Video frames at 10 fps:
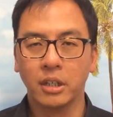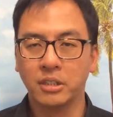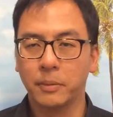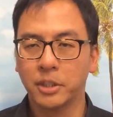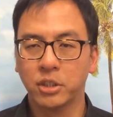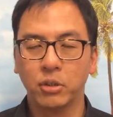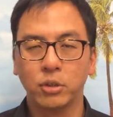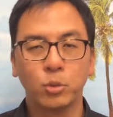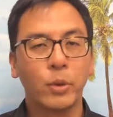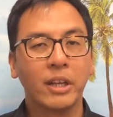examination of all
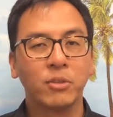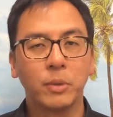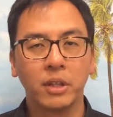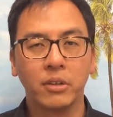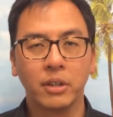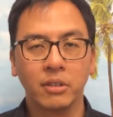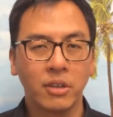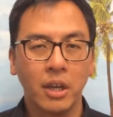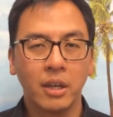those waste materials